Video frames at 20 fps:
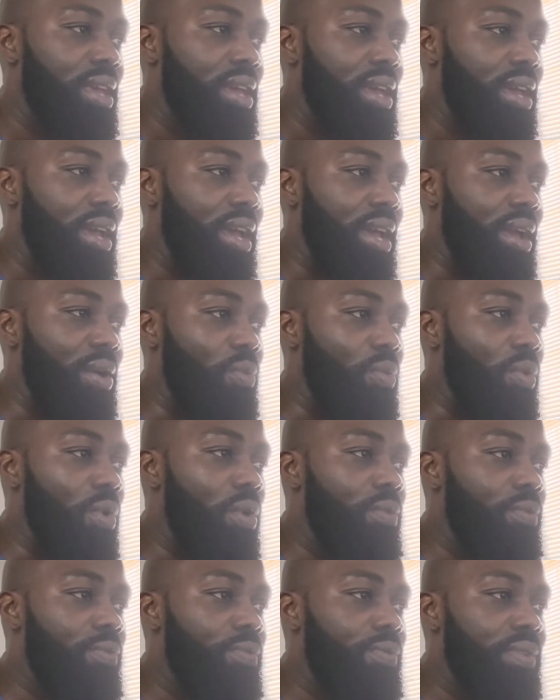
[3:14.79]
and
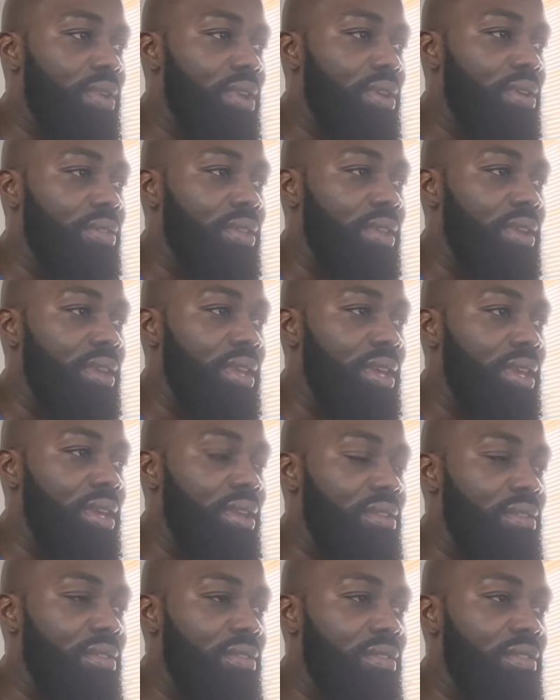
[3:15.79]
won't feel the
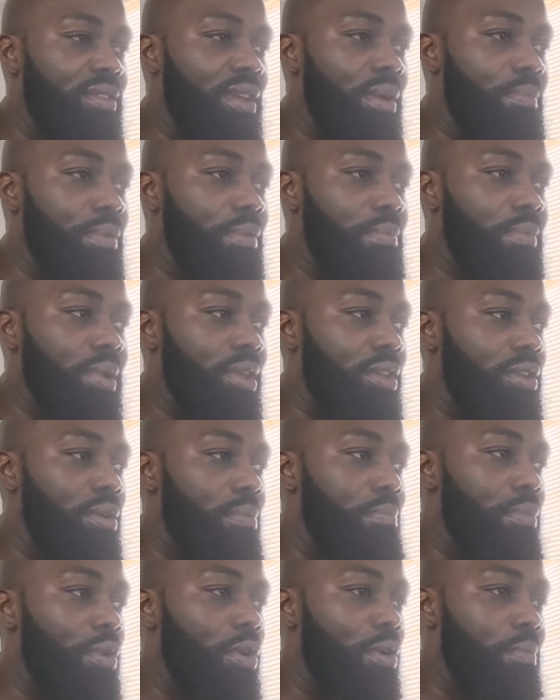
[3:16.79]
need to supplement your
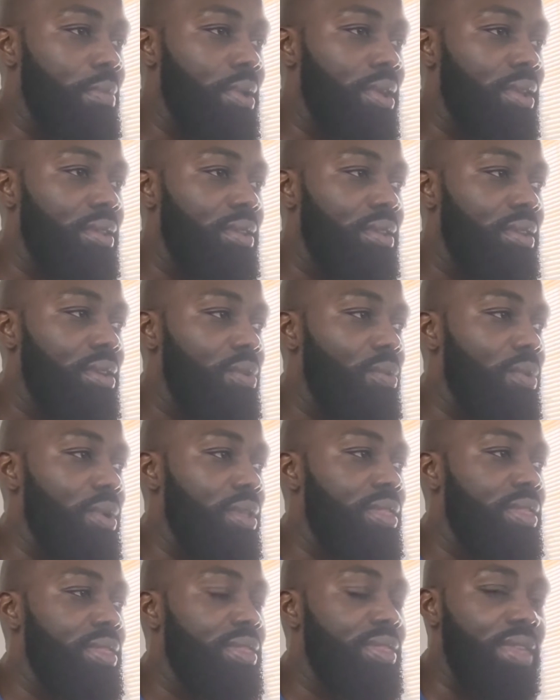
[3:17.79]
moment with
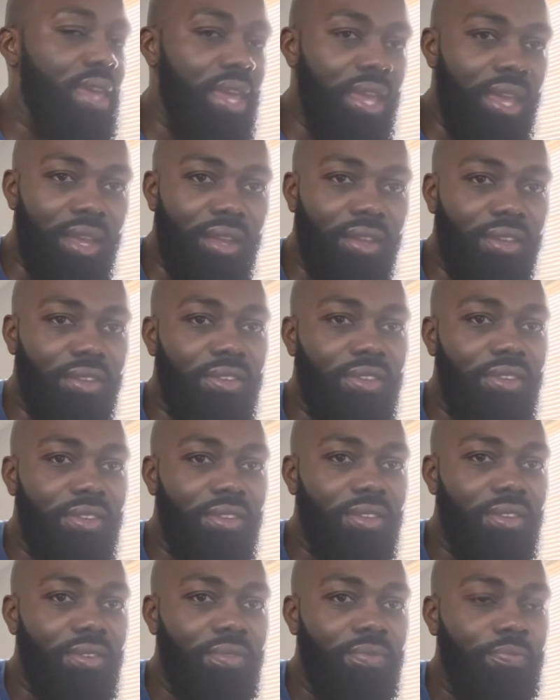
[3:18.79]

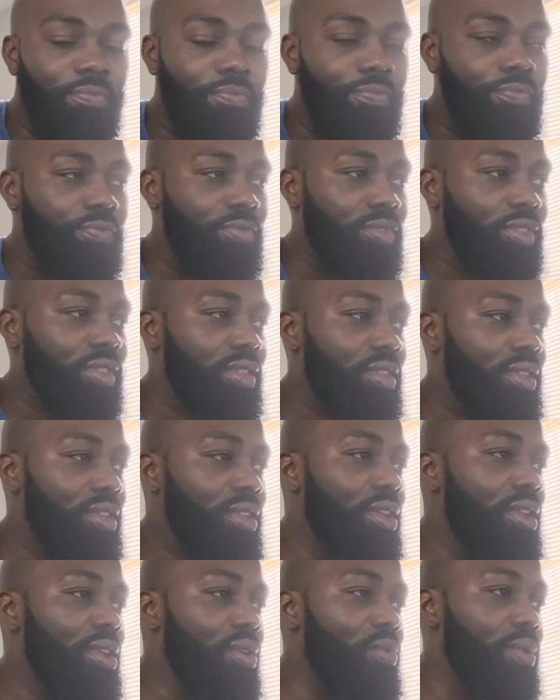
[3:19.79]
things,
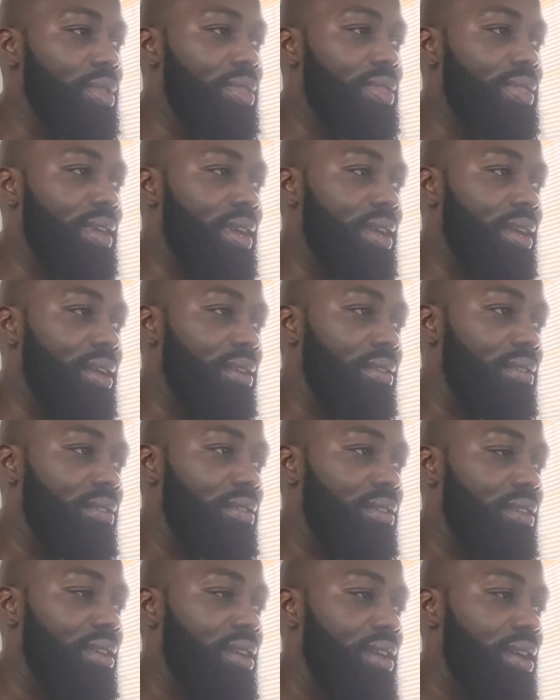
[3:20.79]

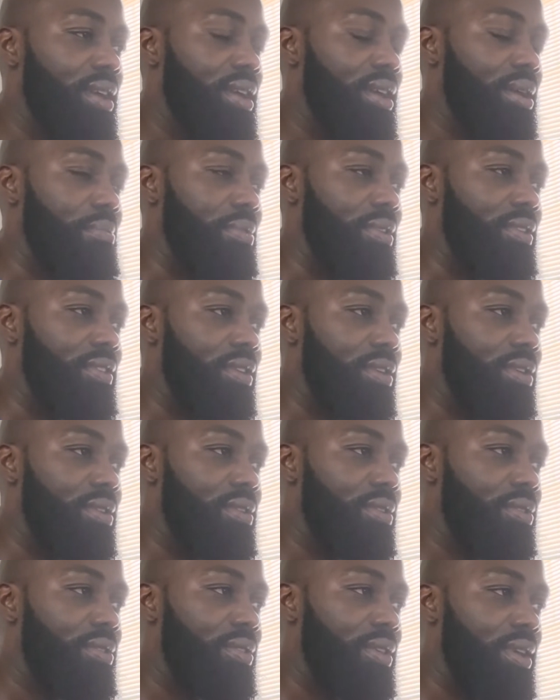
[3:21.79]

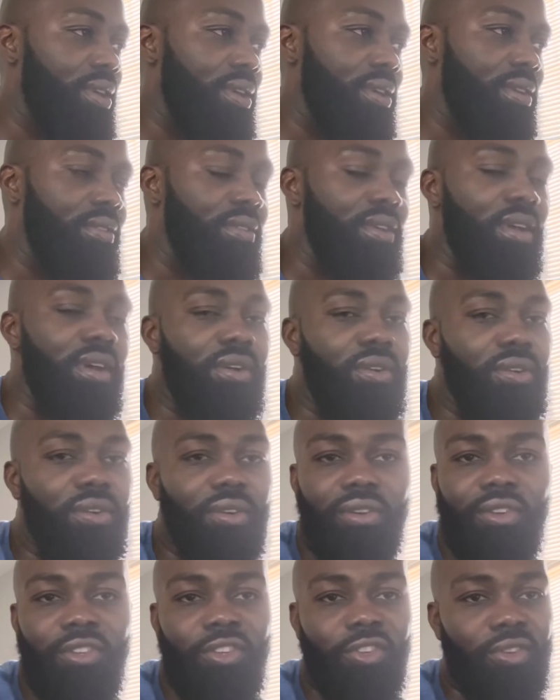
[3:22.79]
material things,
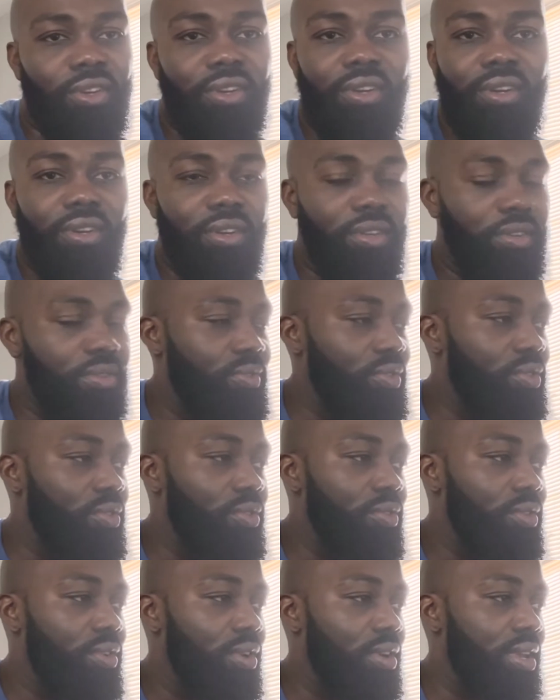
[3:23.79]
alcohol, drugs,
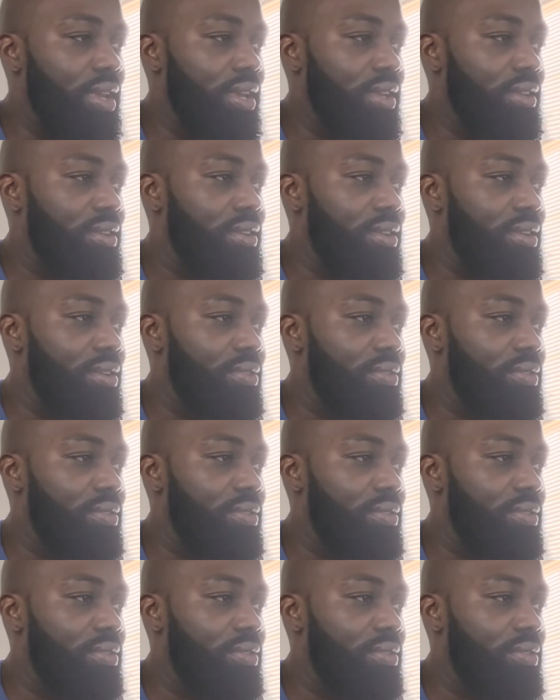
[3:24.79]
food, all that stuff.